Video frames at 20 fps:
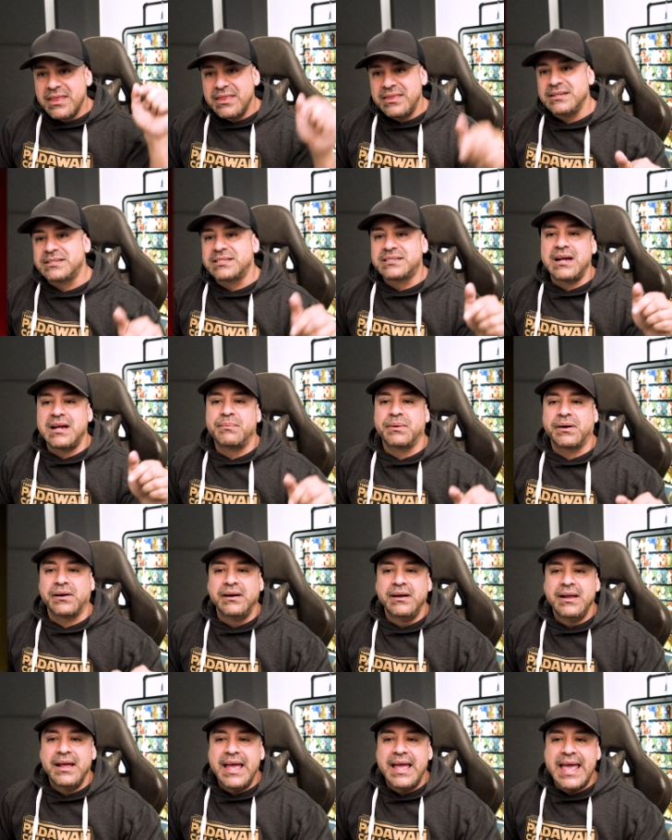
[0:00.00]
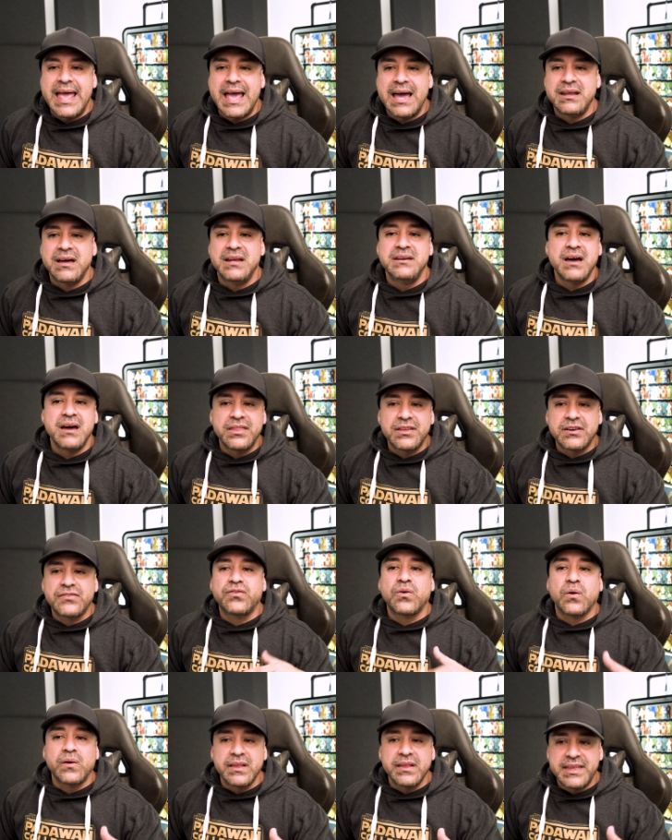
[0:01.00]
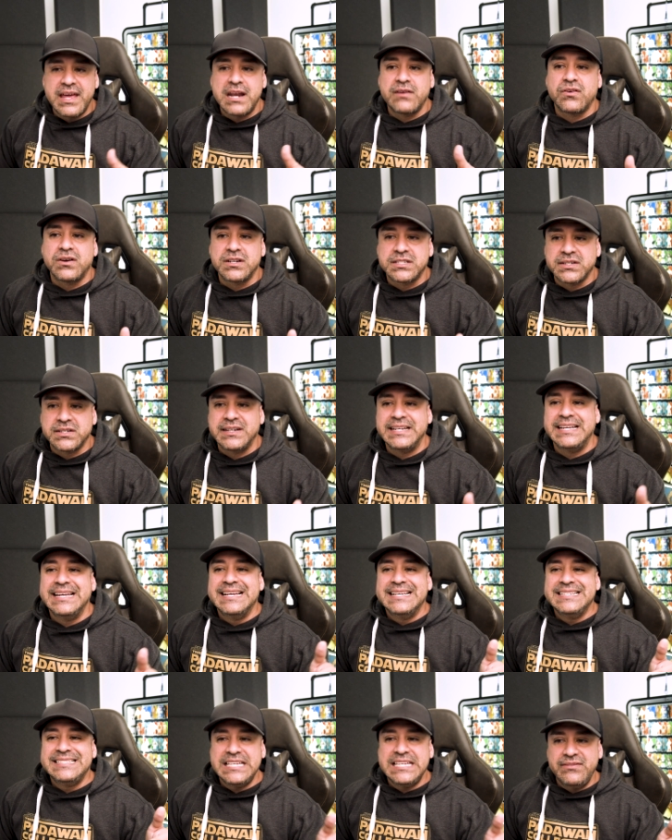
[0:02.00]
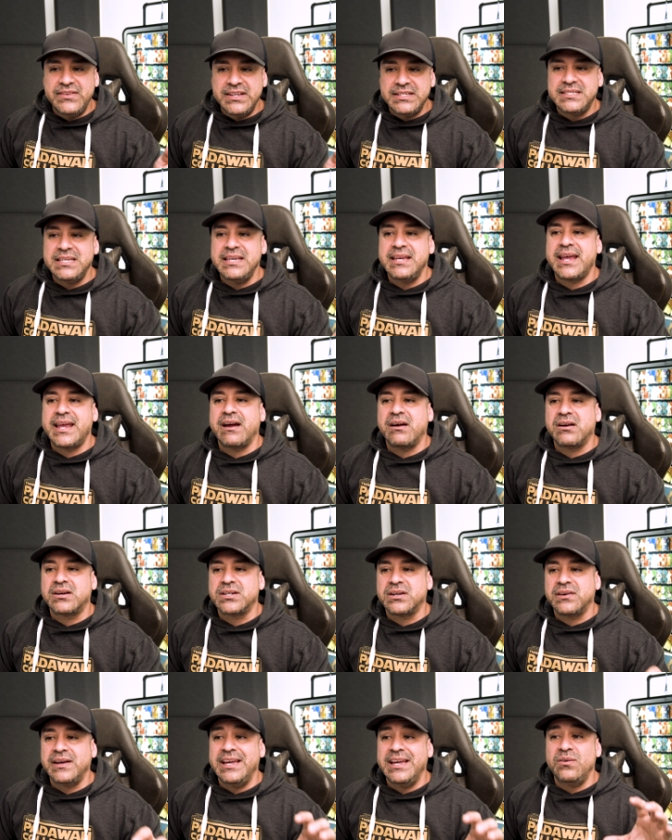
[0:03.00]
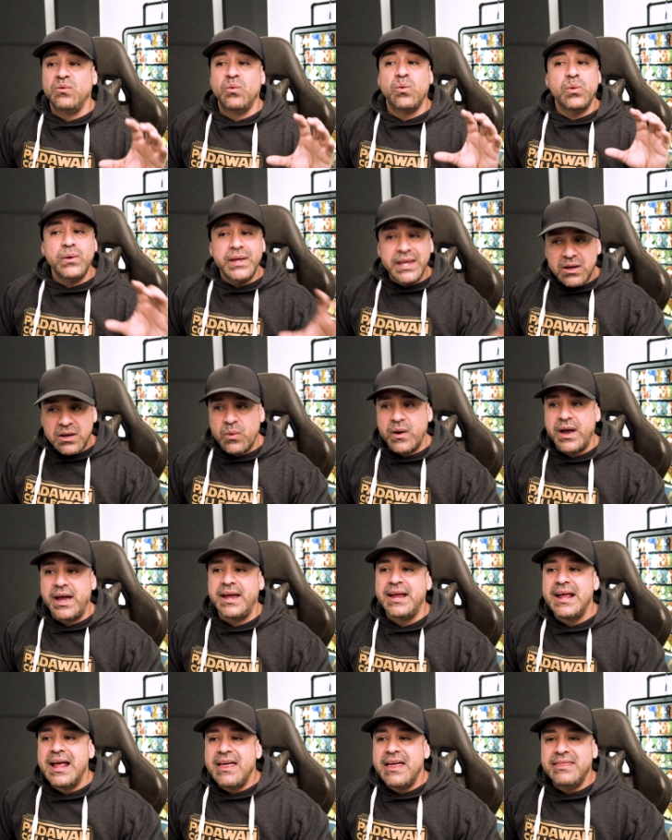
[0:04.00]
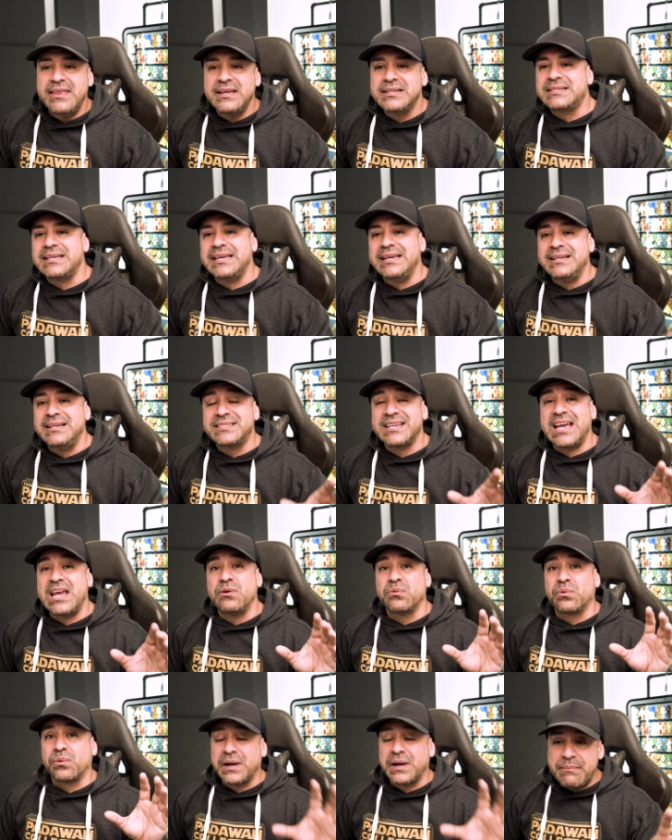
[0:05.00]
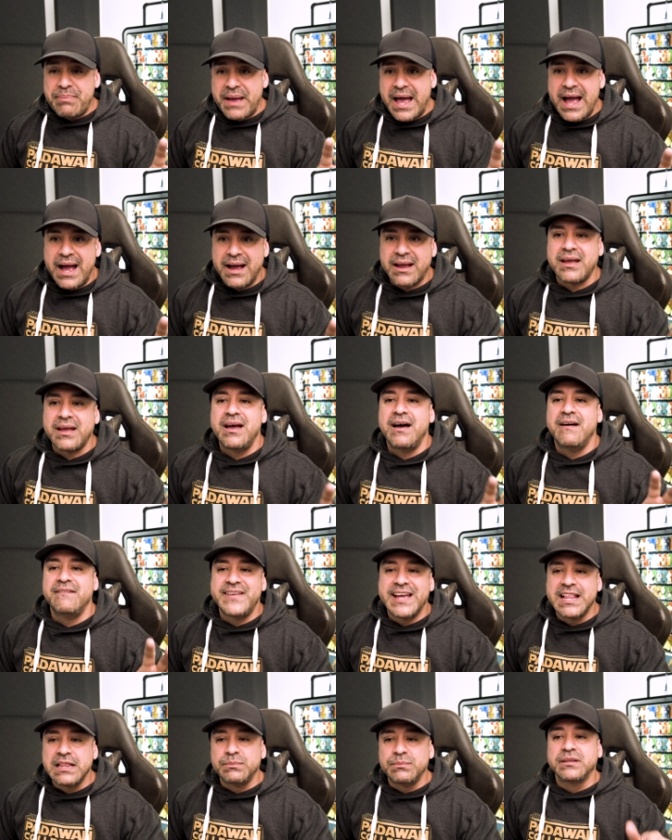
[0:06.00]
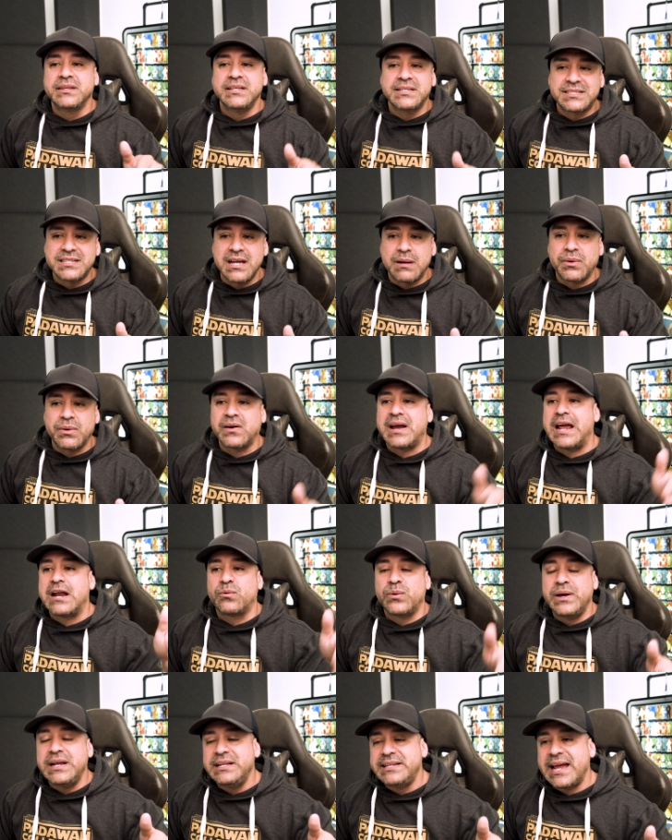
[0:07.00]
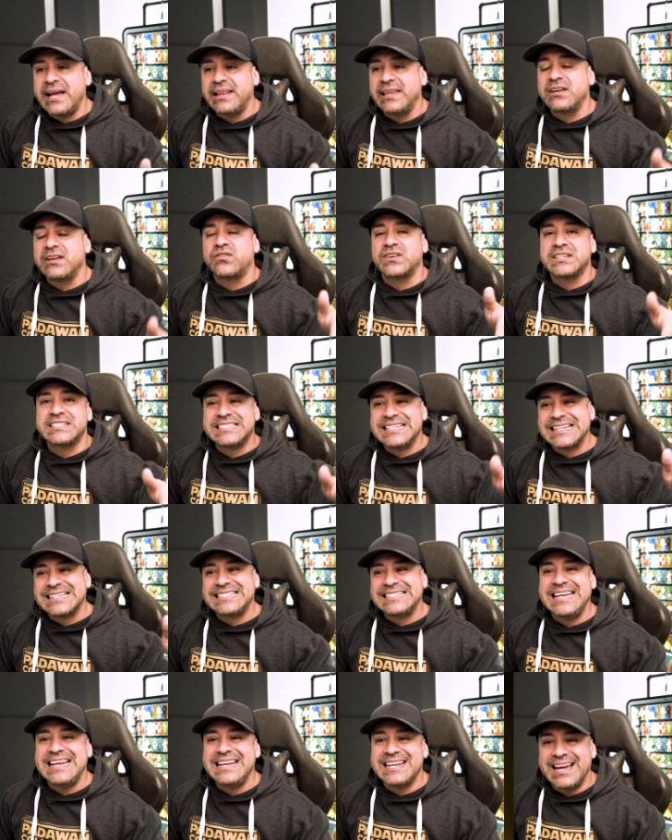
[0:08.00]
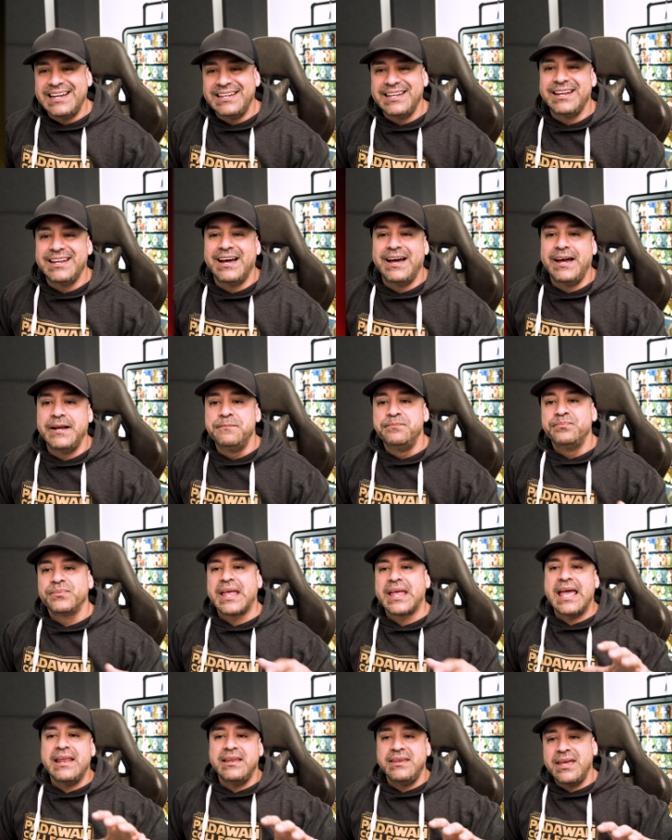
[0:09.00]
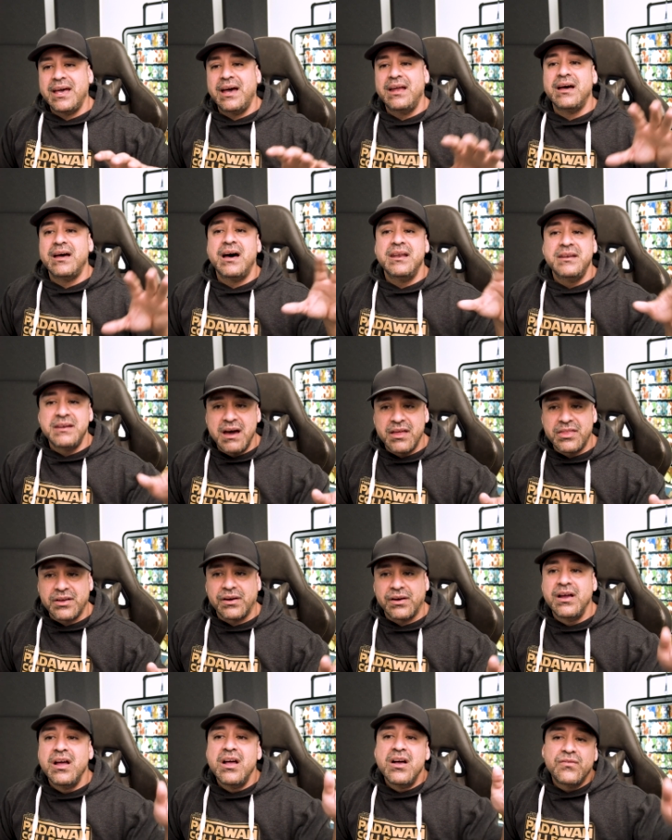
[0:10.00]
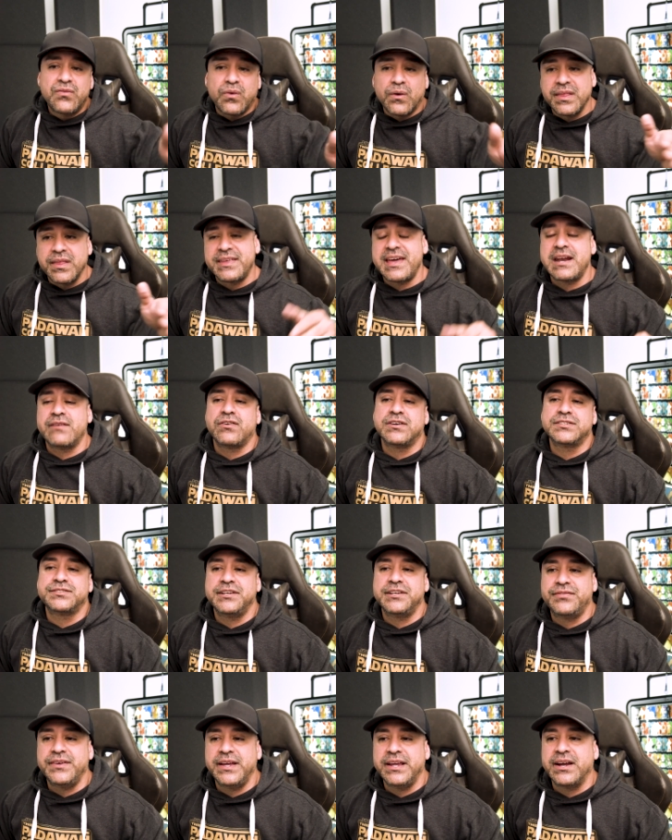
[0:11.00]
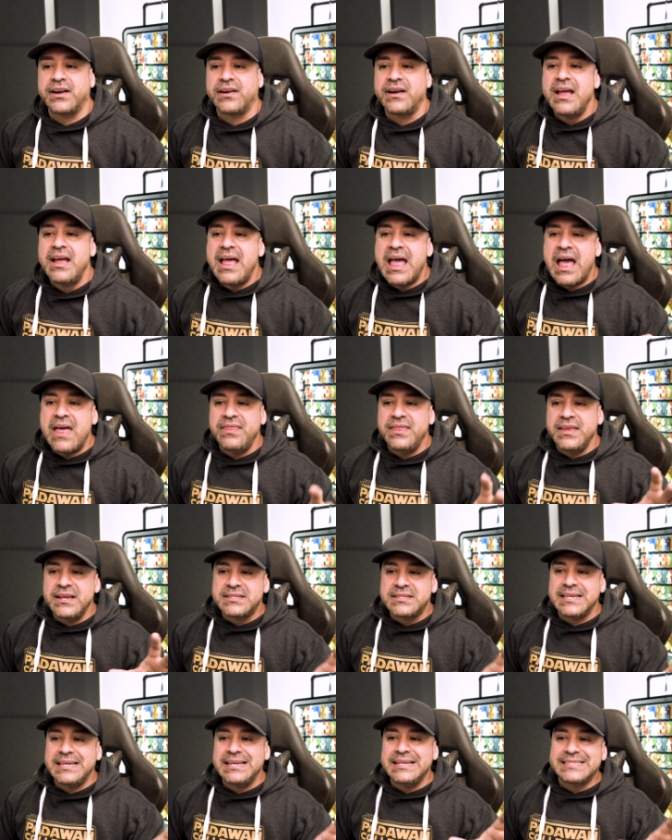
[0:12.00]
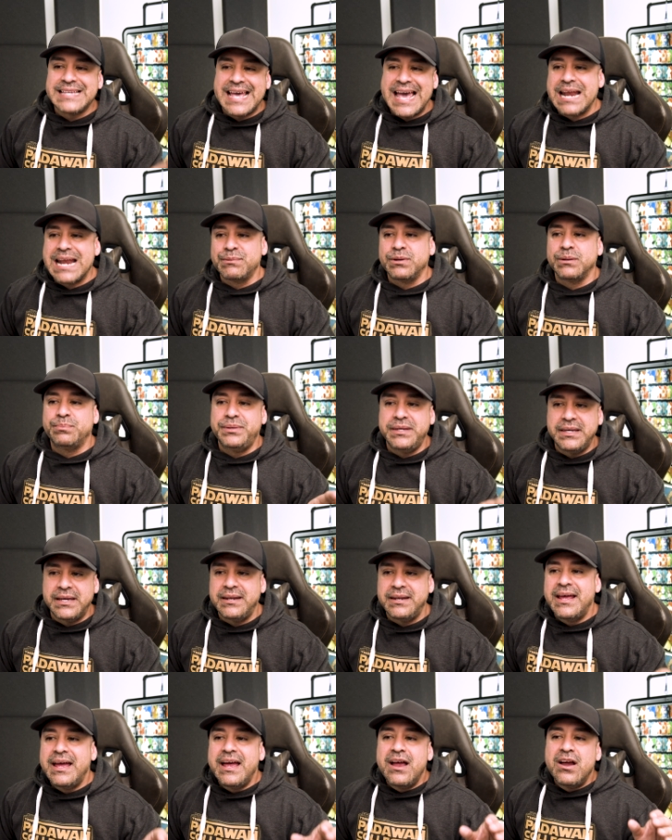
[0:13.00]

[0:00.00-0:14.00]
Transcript: this summer. And another 40th anniversary TVC character in Weequay. This is a repack, available this summer and retailing for $16.99. And yet another 40th anniversary figure, and this is Admiral Piet,